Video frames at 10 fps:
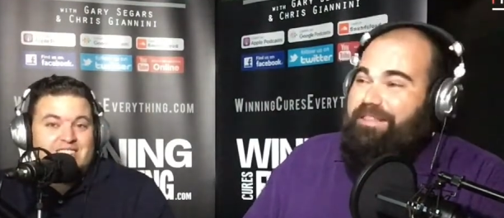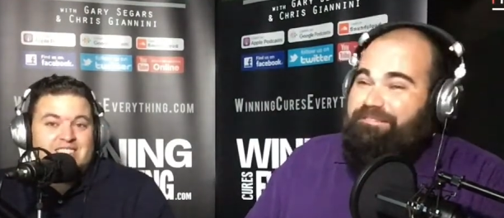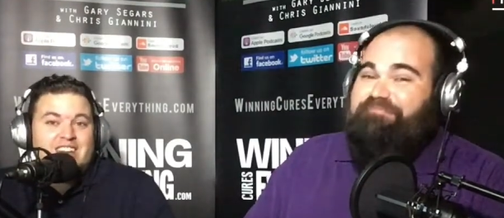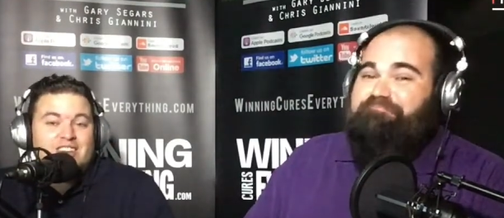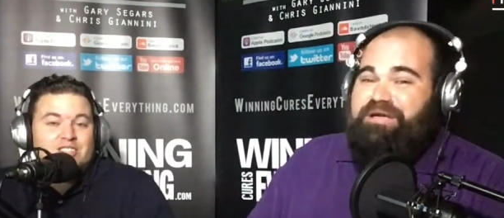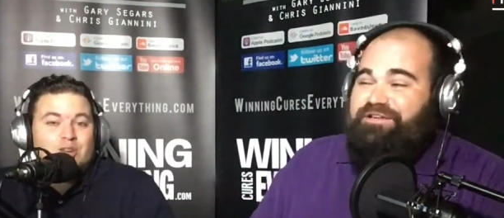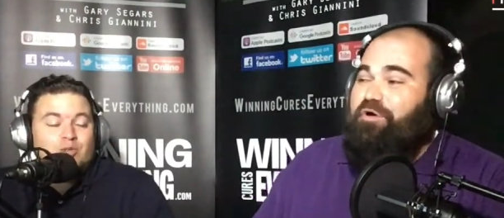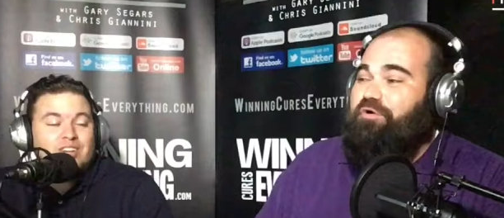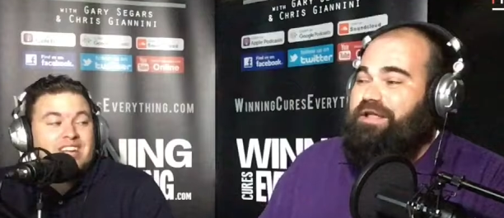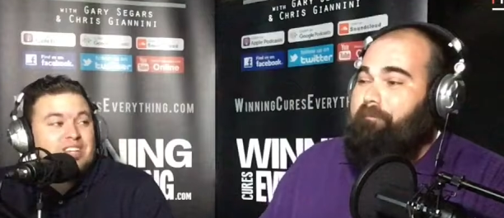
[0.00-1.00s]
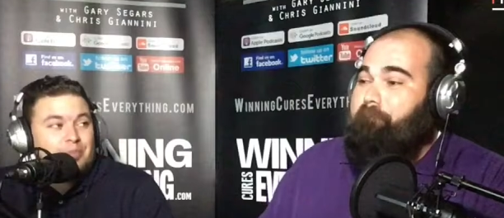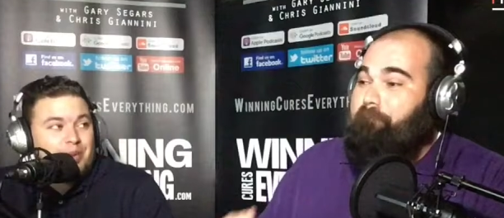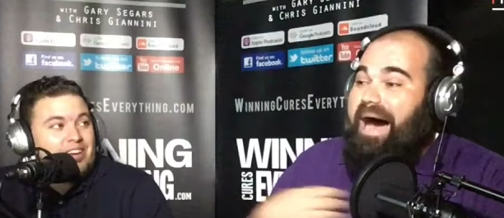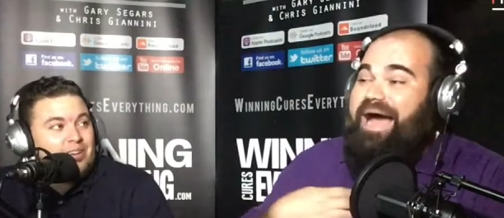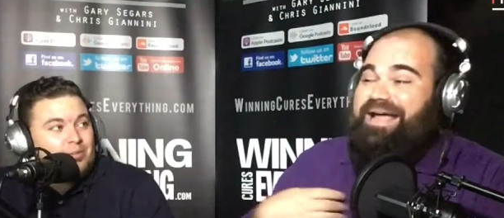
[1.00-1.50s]
Speaker 1: They've been doing it
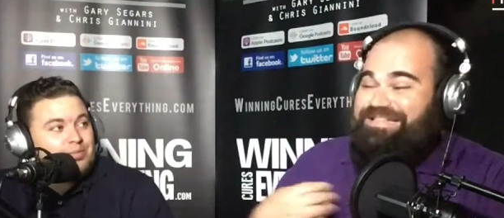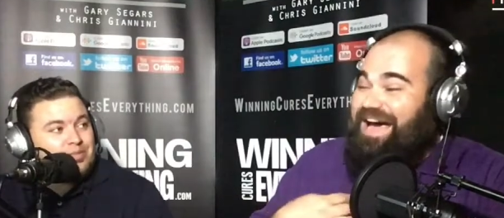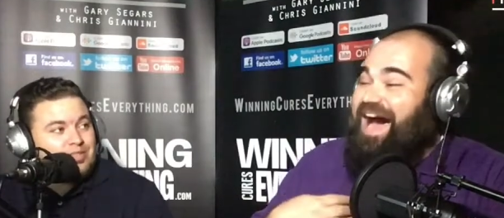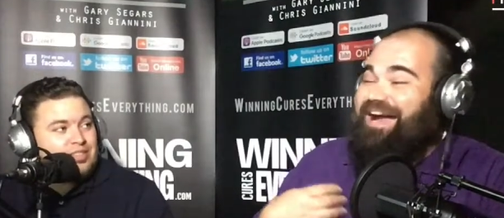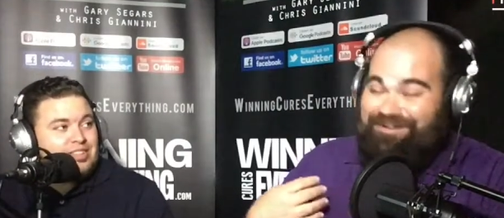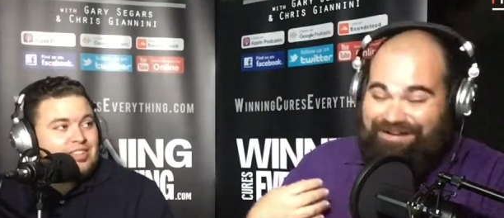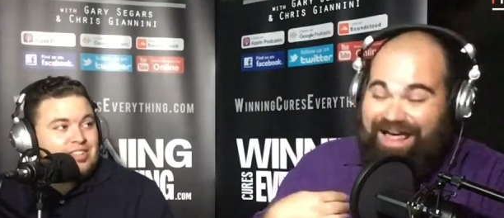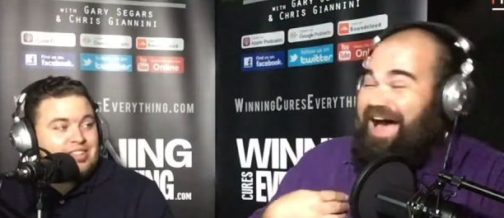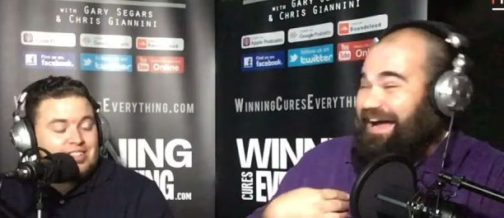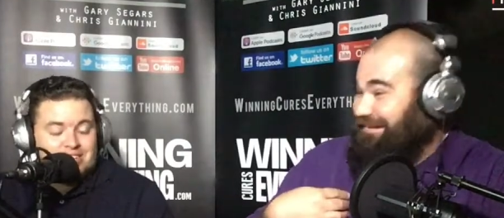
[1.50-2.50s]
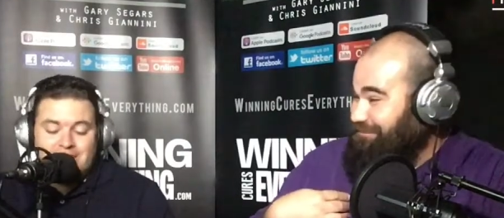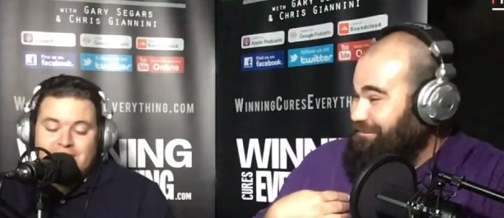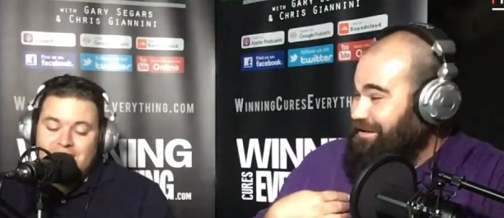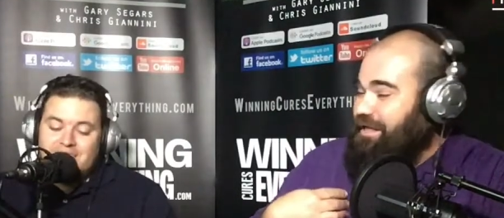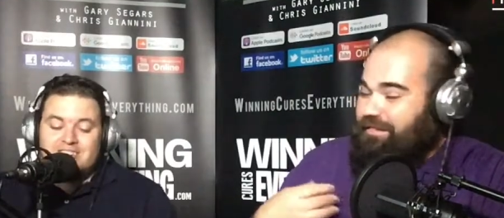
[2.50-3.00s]
my entire life. Yeah,
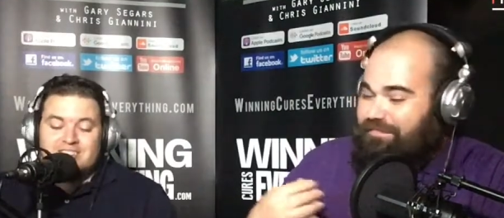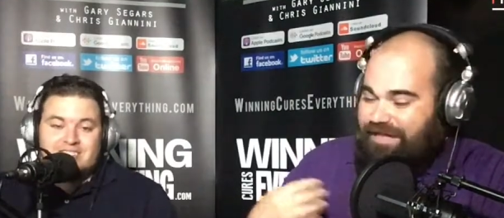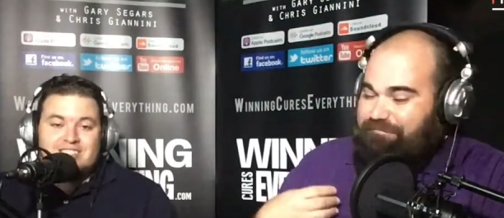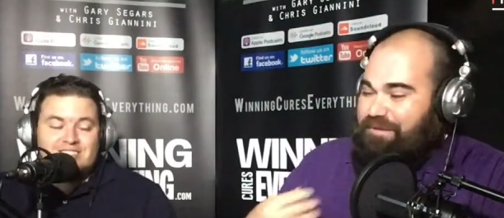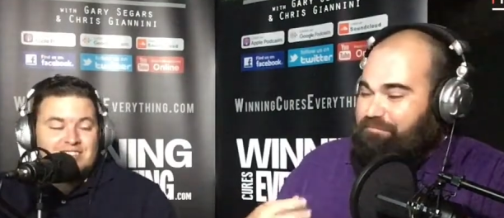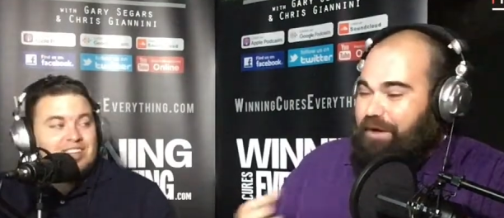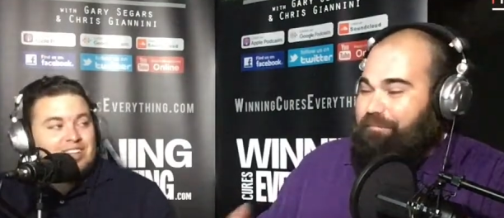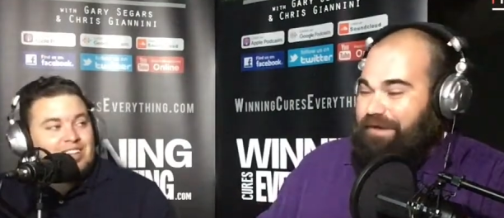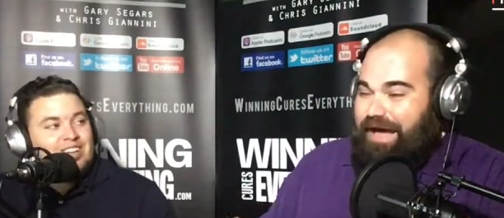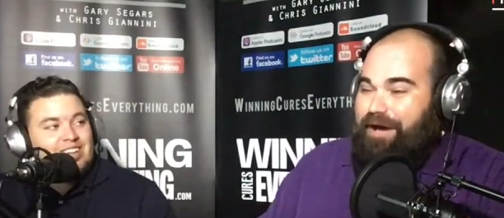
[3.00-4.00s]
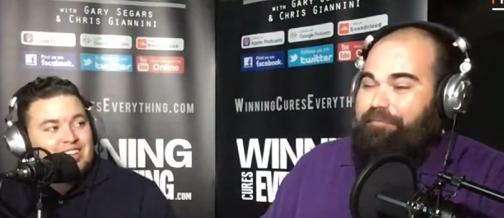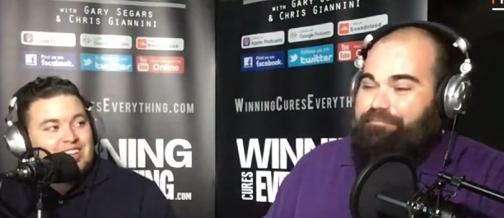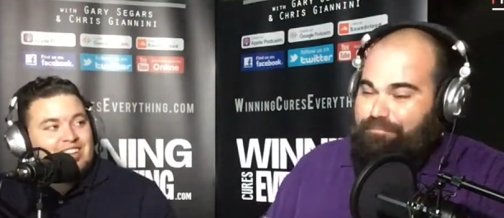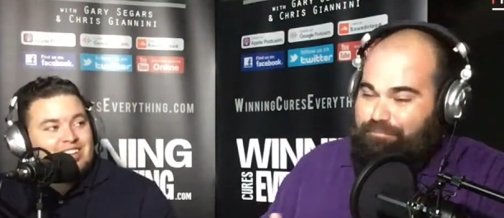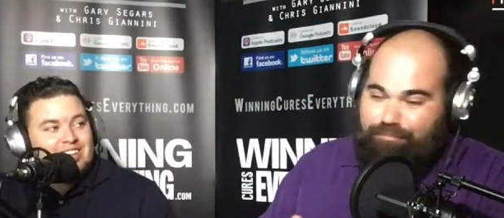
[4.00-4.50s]
they've been pumping out
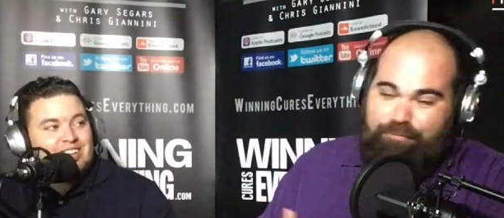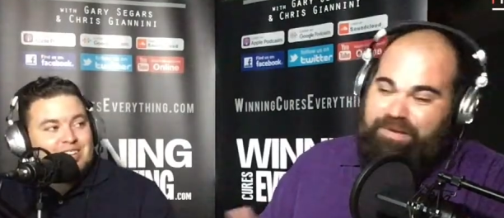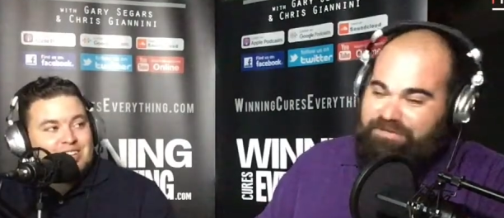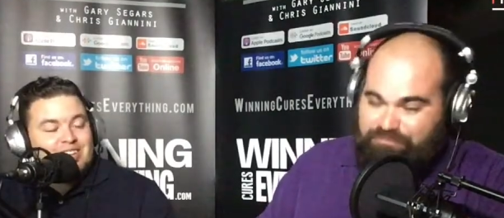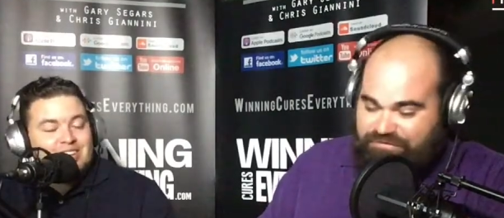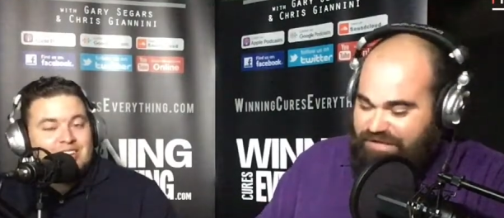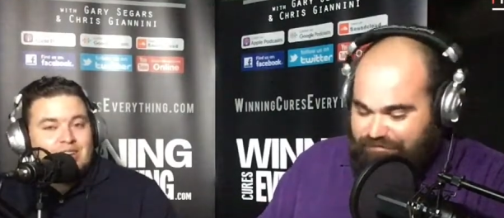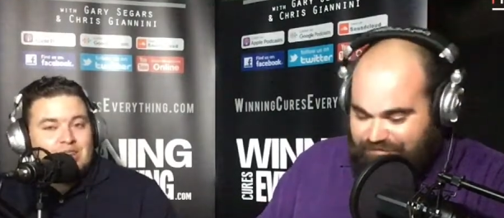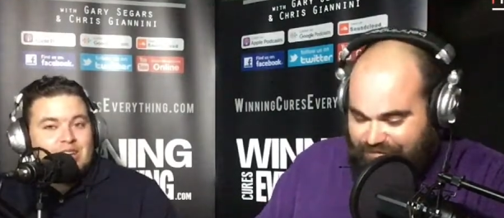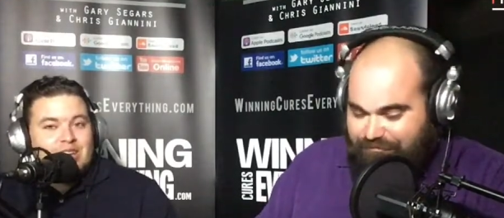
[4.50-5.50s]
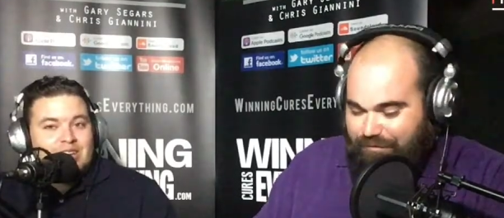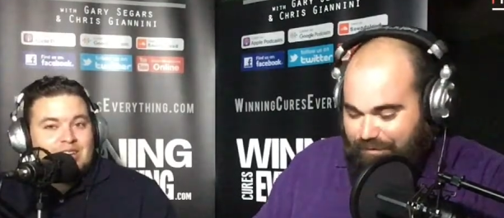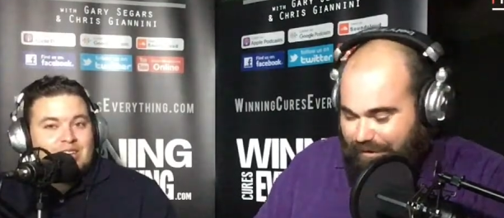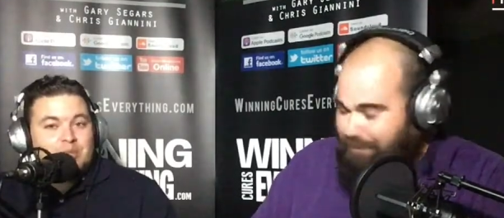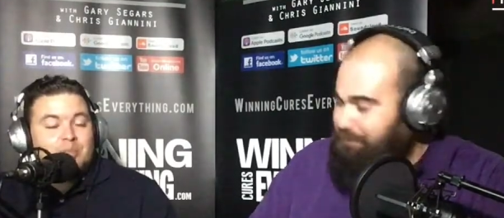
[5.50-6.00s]
the best receivers in football.
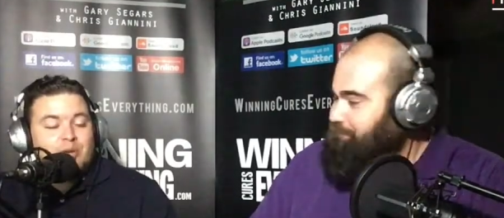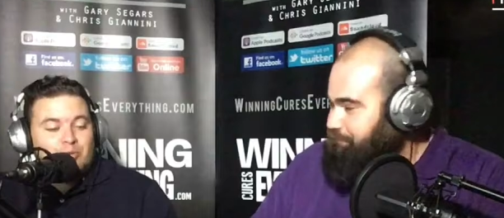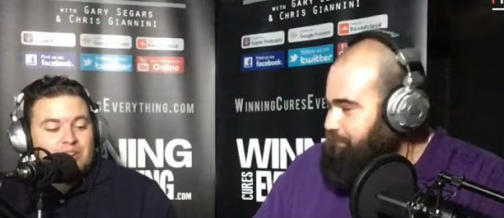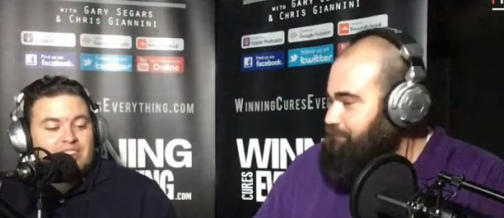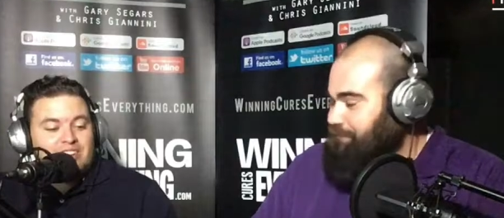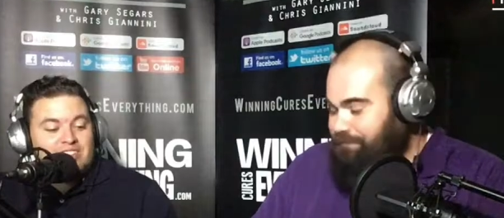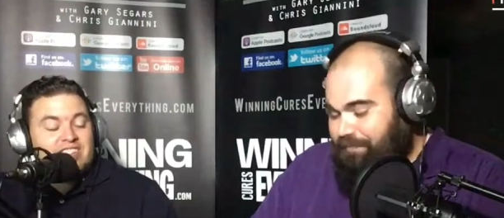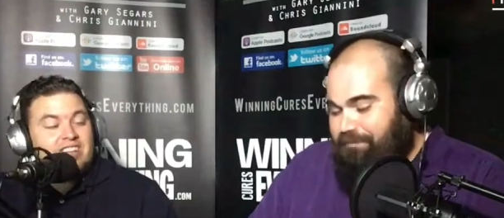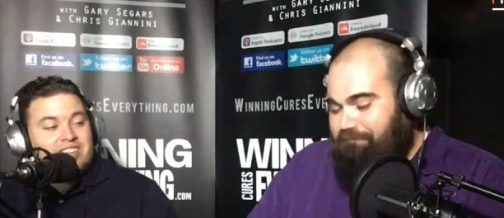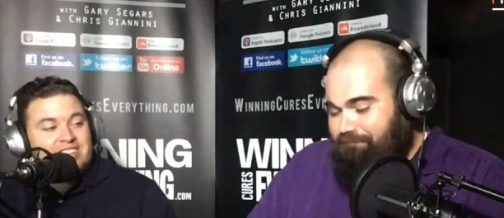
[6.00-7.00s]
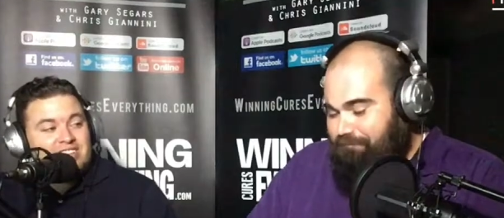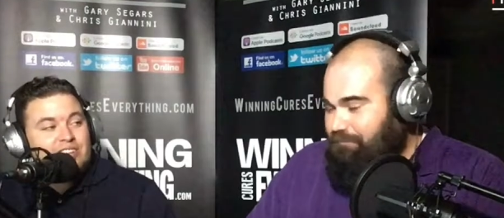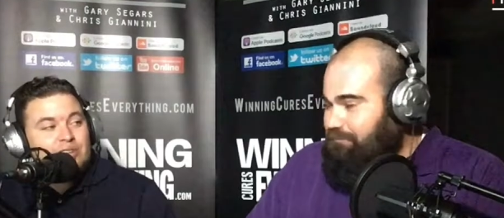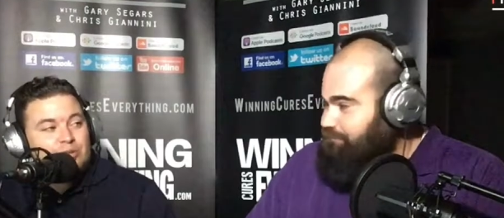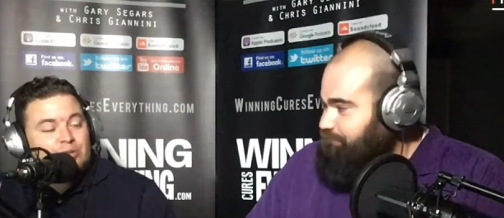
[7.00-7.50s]
It's pretty ridiculous. Now, they did
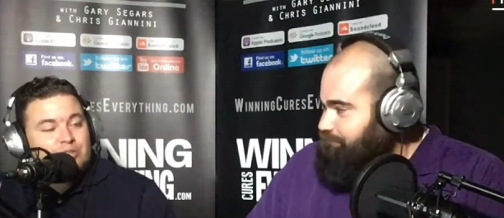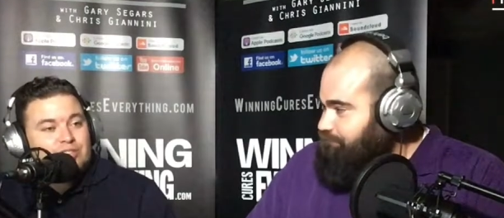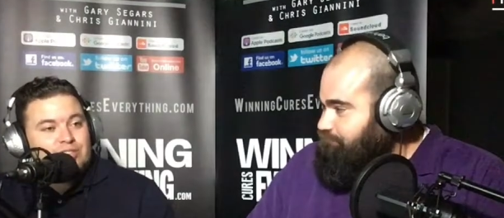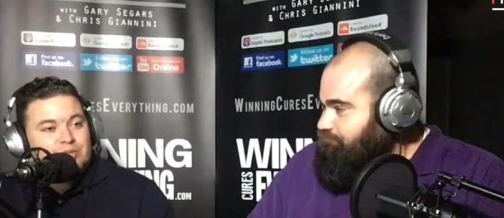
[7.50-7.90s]
got